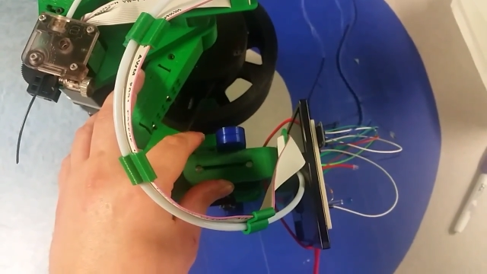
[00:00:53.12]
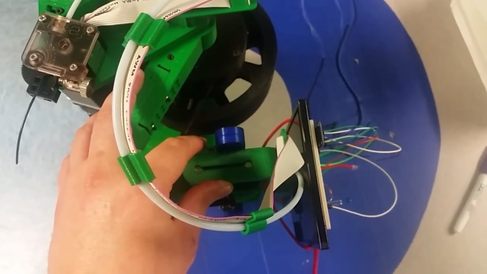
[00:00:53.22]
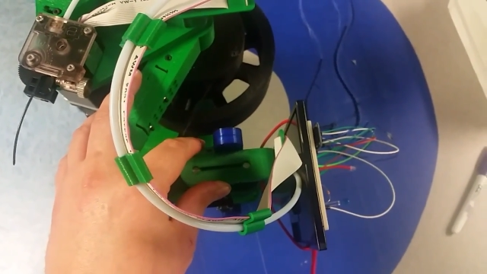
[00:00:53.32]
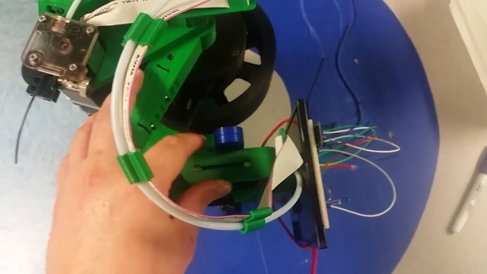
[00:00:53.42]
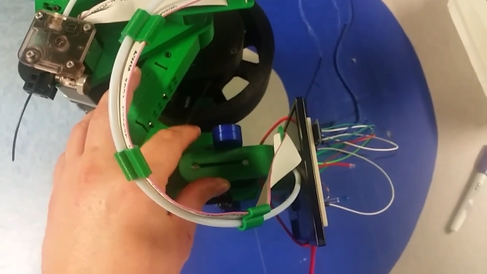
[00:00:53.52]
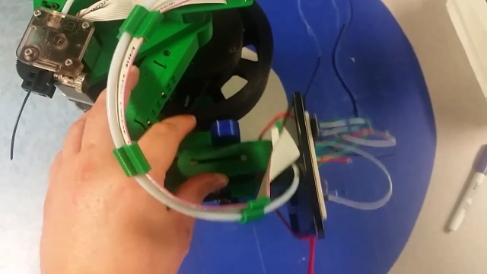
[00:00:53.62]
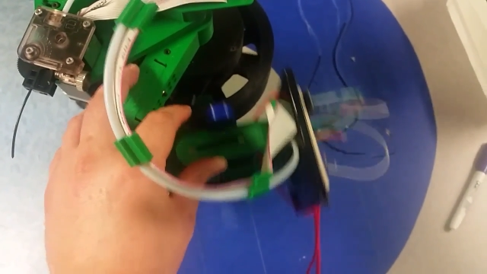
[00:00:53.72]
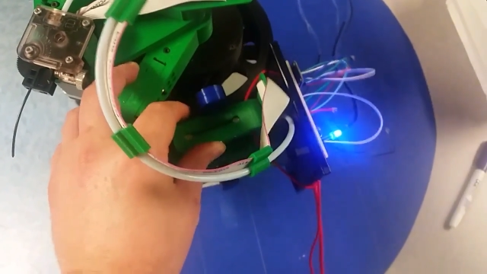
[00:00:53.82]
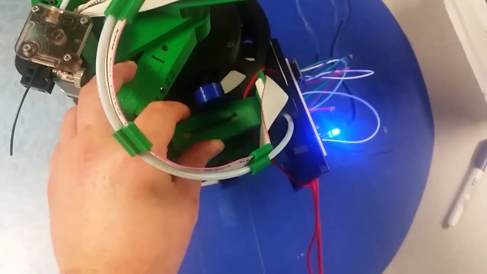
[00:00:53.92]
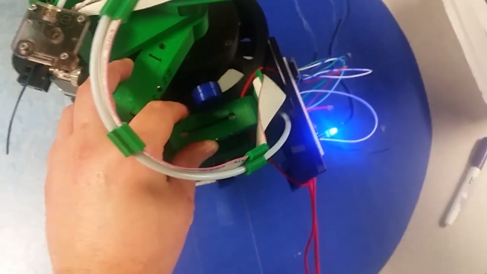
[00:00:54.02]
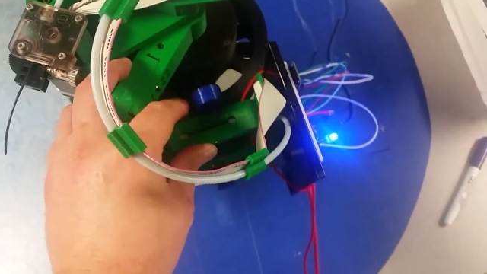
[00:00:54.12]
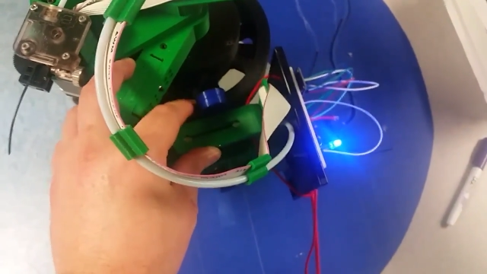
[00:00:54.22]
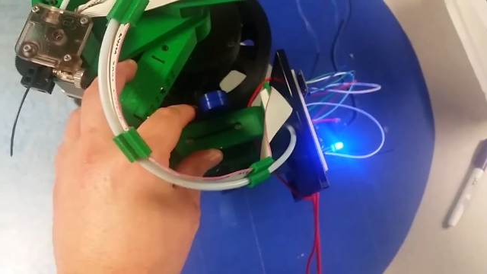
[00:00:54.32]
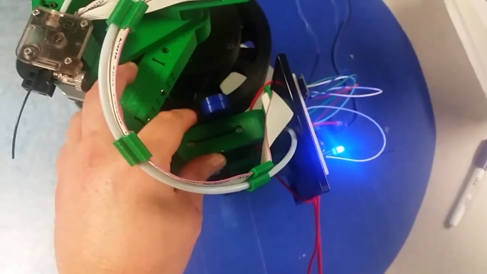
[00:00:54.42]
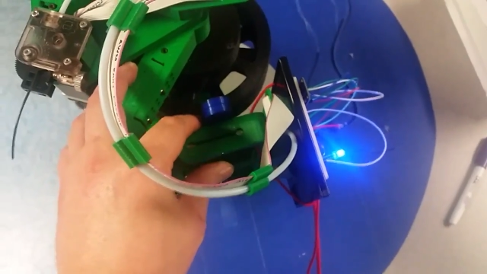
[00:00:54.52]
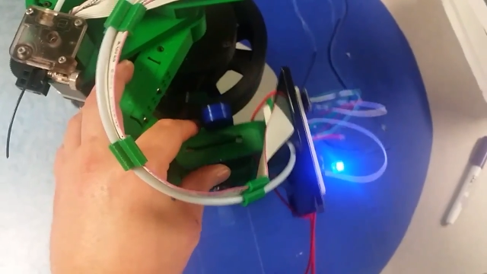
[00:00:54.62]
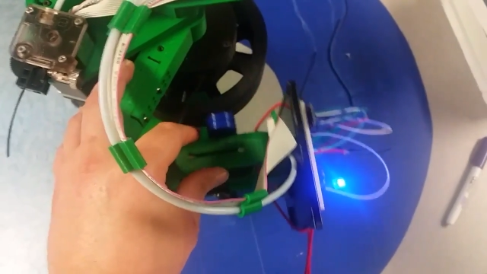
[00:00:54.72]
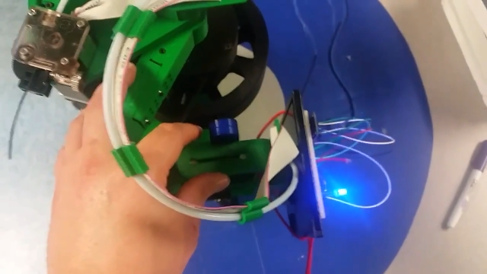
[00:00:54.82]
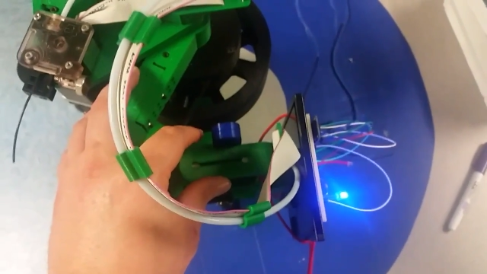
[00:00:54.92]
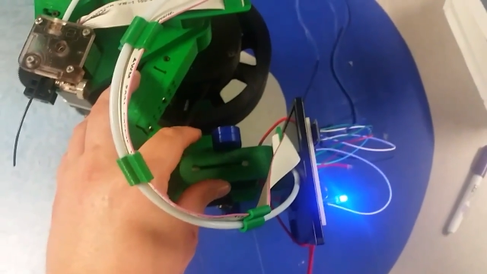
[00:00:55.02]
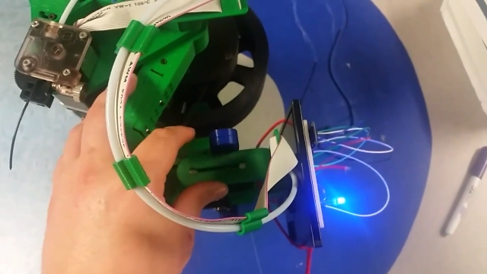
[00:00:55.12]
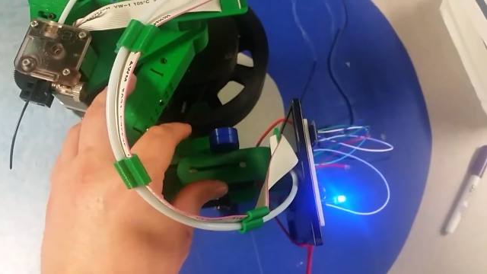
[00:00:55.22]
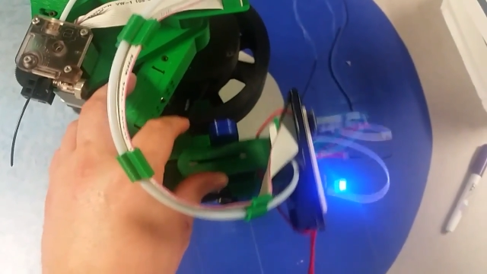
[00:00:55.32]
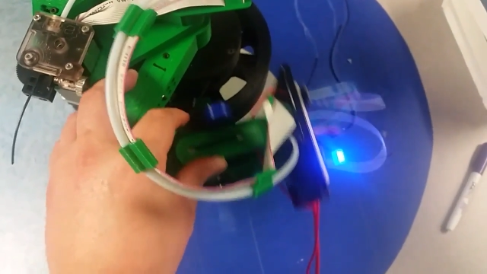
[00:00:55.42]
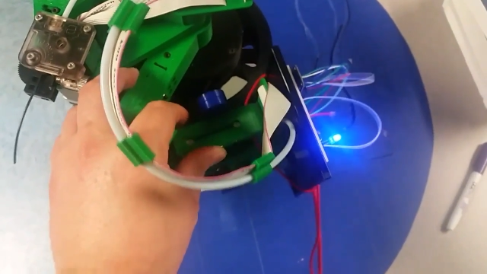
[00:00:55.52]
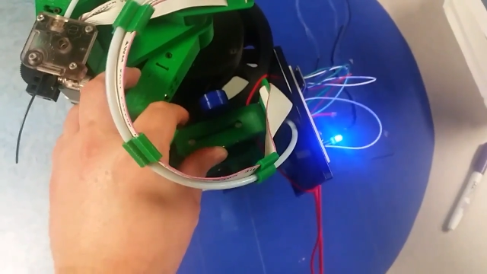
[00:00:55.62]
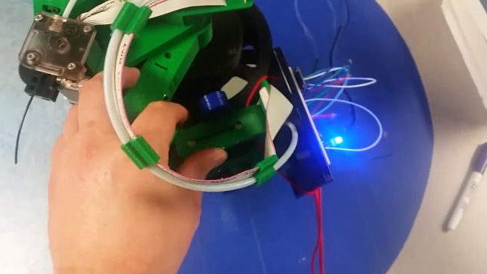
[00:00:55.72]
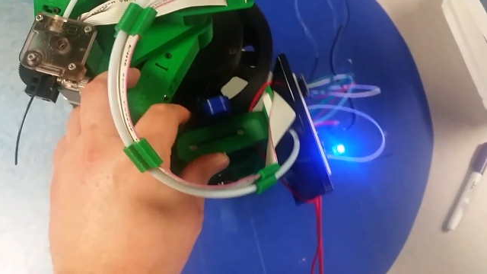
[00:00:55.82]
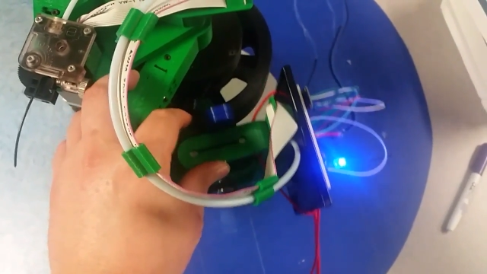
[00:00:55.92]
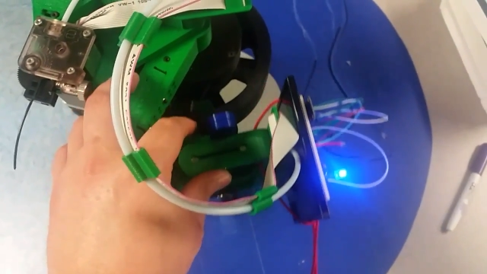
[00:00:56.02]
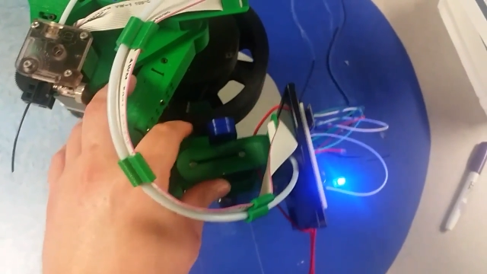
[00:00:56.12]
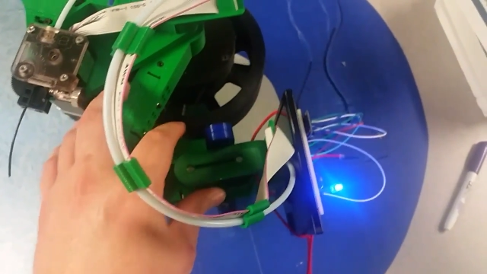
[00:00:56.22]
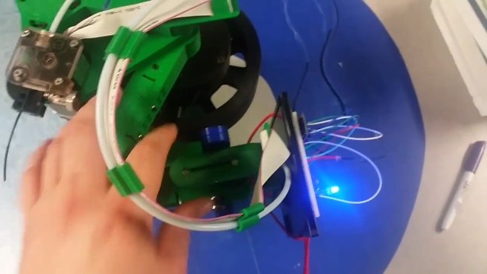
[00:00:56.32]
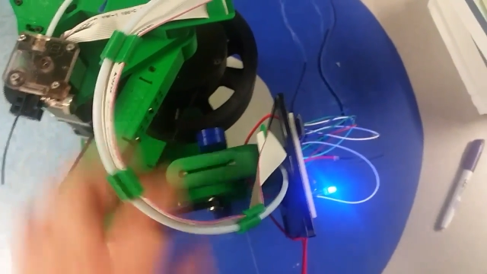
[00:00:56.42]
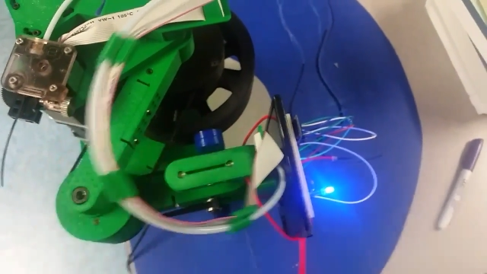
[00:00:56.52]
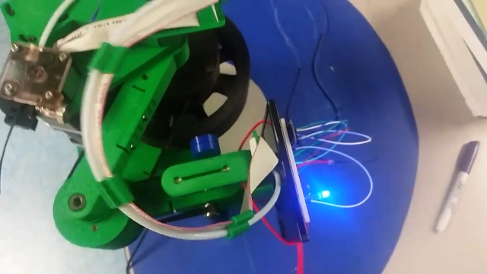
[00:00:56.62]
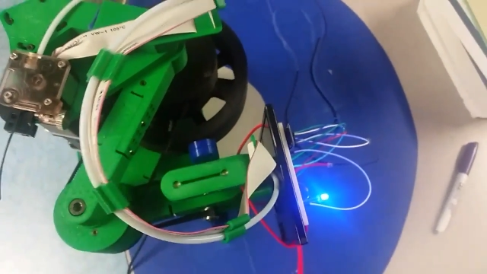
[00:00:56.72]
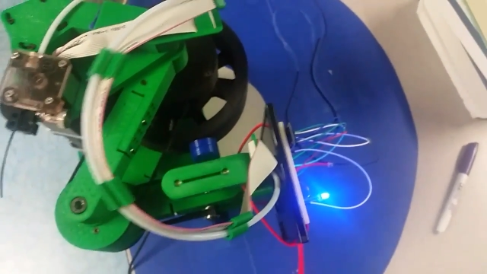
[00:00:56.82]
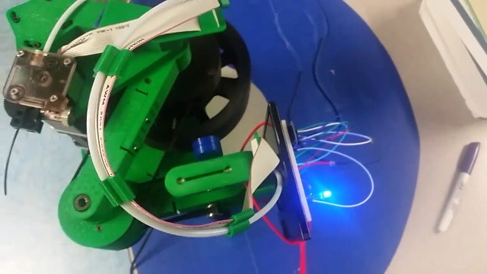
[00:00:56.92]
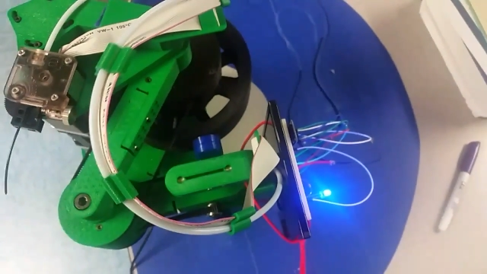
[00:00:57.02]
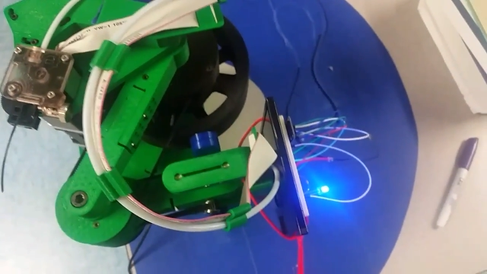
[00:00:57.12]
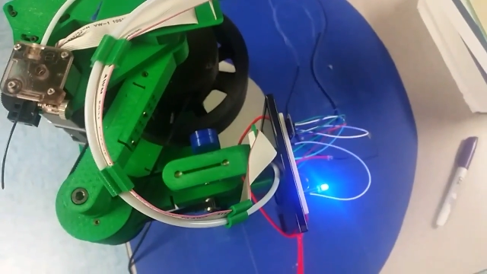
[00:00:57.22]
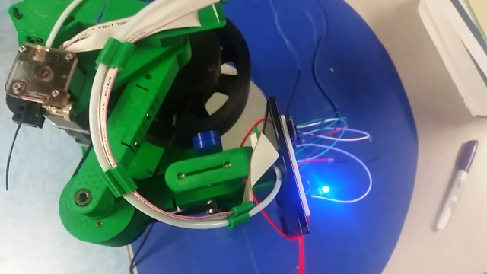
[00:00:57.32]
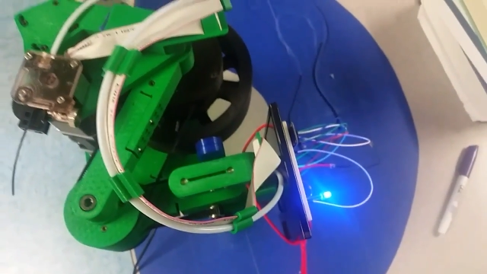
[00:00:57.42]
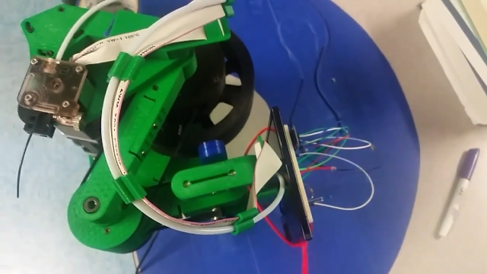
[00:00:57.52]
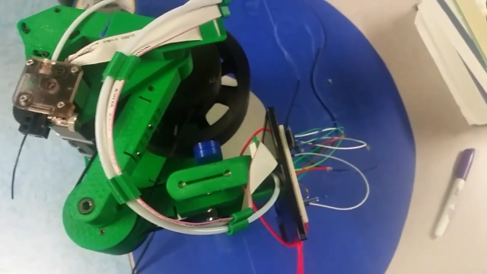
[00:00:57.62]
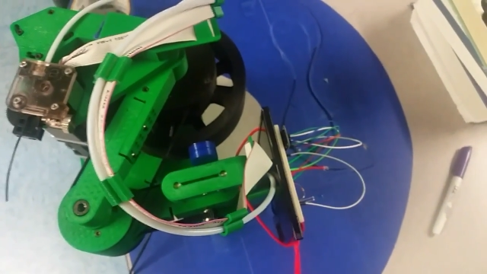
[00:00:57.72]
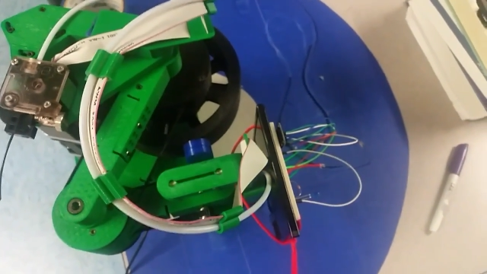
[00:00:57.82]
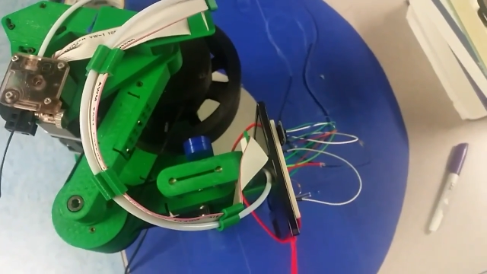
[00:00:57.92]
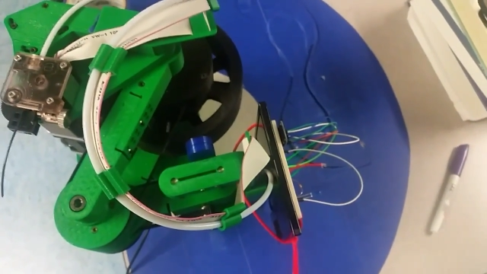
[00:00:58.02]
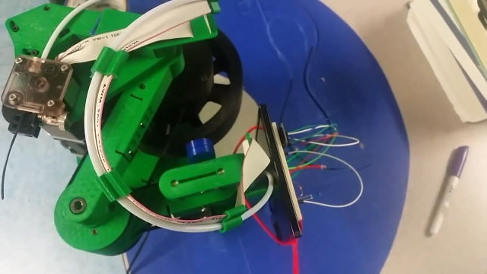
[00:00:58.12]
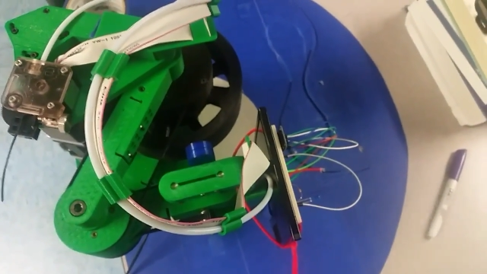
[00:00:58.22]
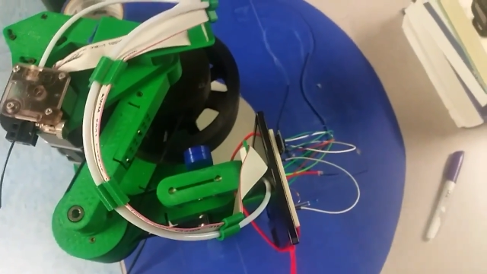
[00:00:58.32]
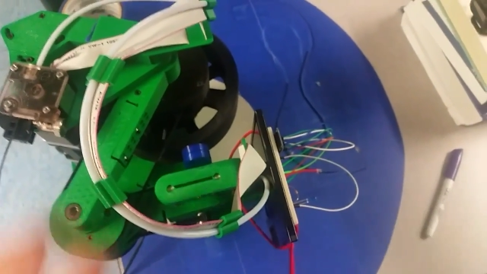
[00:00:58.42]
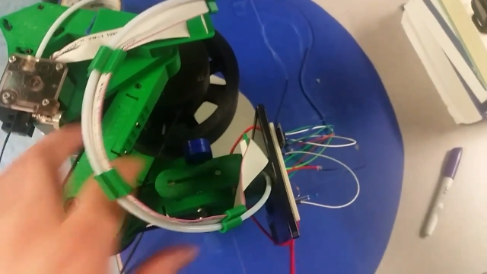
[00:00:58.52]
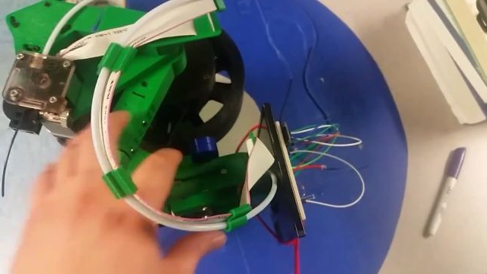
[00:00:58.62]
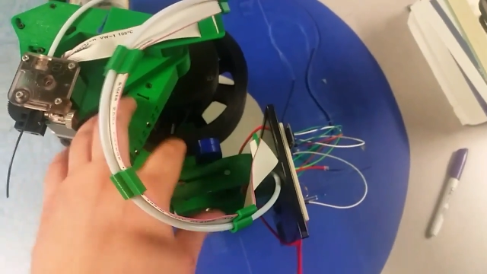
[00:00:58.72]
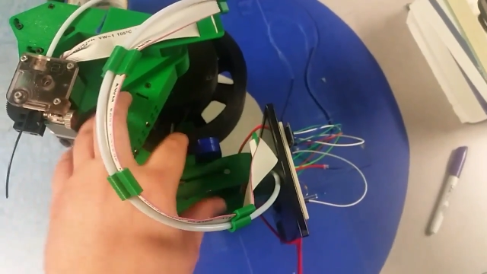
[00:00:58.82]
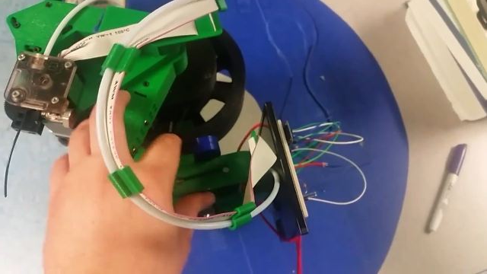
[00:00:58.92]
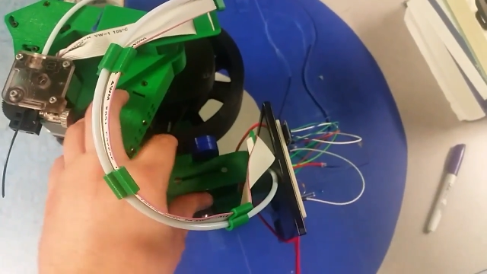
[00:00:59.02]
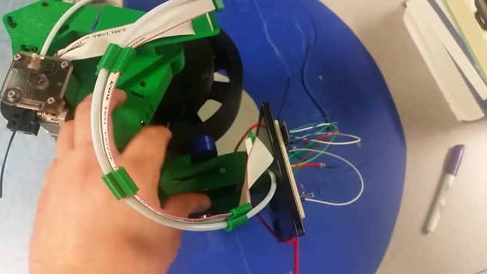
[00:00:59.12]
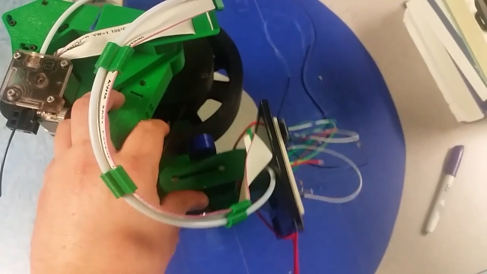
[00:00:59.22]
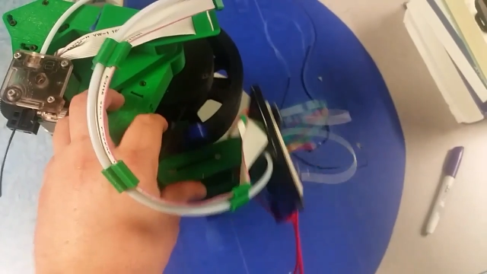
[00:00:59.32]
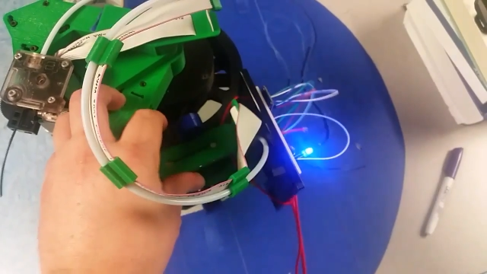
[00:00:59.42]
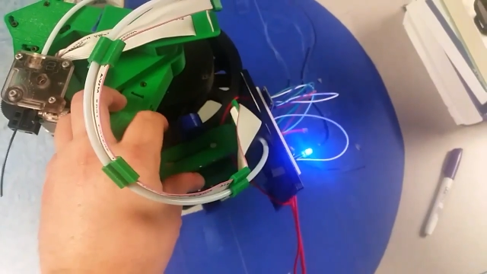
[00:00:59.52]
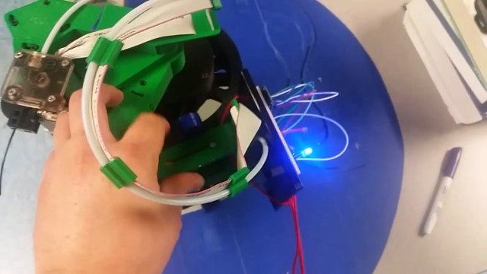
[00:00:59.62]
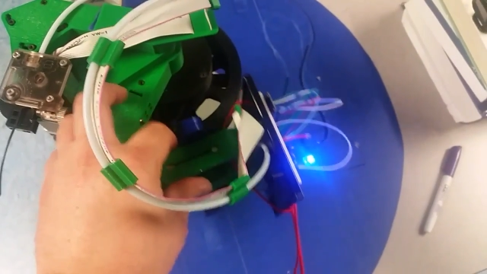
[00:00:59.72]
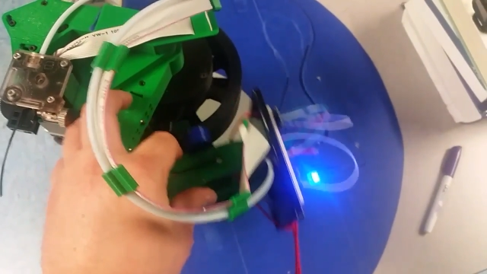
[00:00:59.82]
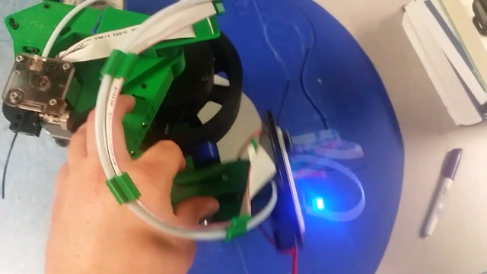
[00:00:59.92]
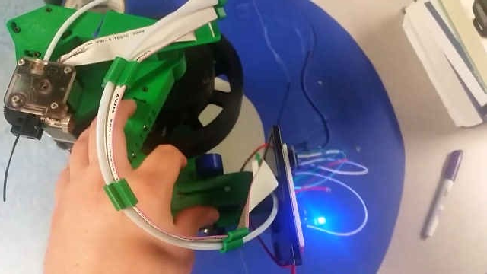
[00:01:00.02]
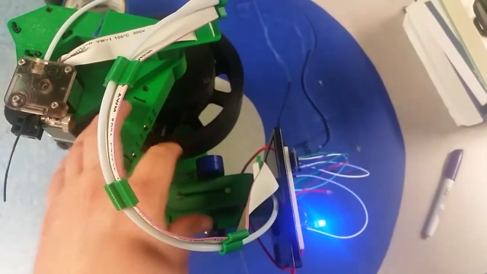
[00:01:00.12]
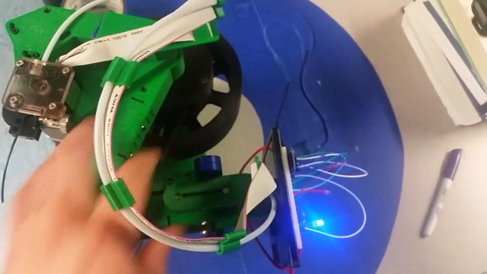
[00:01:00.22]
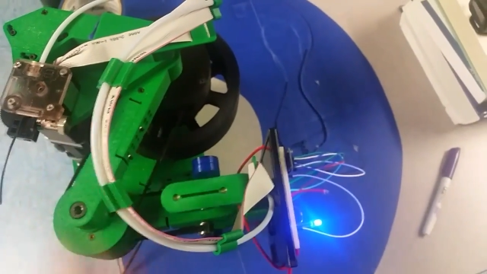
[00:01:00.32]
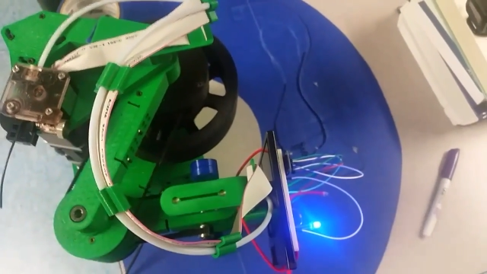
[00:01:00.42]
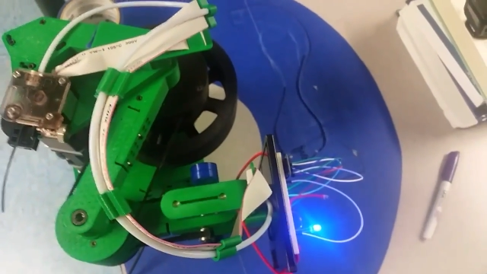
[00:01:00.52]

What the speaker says: [unreadable: no face in view]